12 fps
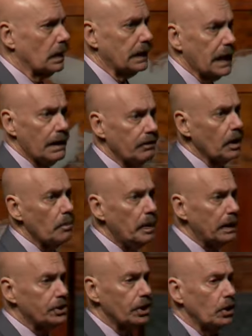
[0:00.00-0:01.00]
He gave him the
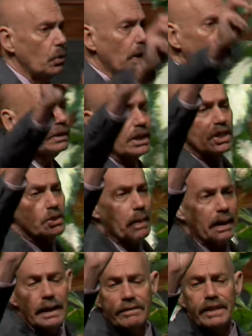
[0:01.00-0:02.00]
picture in the wilderness
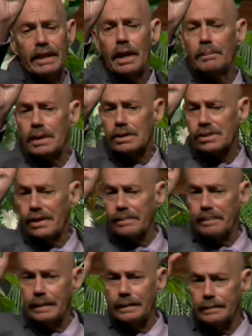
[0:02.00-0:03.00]
by lifting up the
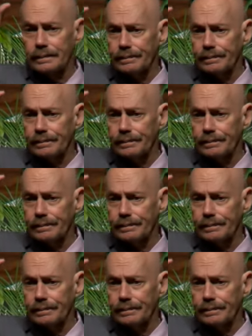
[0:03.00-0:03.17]
serpent.